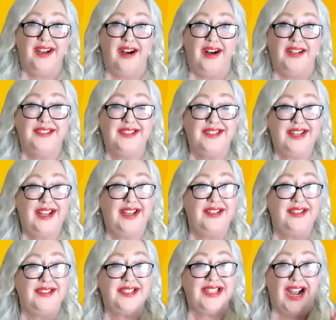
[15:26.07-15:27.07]
on
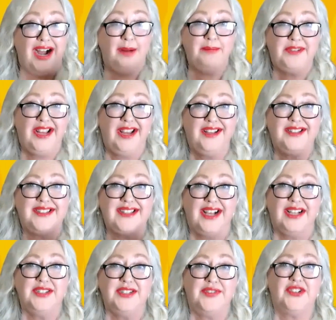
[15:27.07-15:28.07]
today's top 10
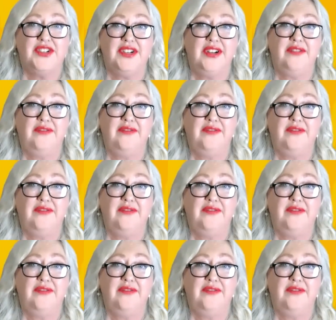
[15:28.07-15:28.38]
science fiction